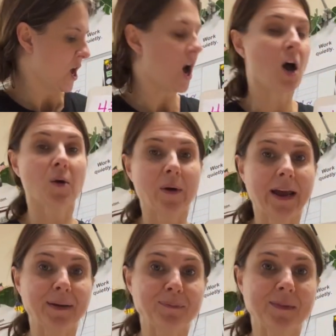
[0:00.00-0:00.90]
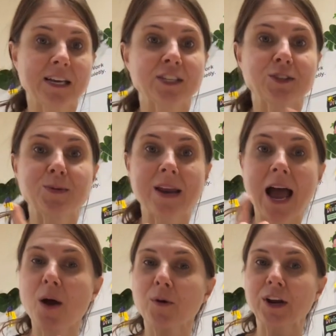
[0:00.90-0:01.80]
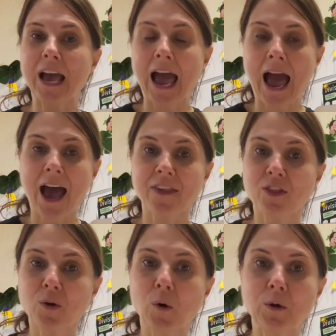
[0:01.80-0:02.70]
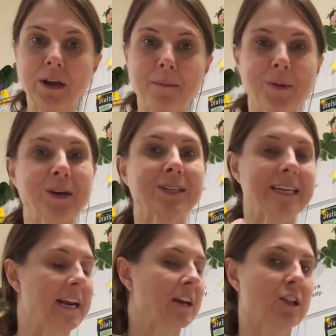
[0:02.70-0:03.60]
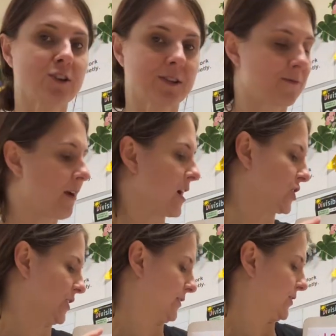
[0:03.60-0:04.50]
All right. So now we're going to add the whole numbers and include the fractions.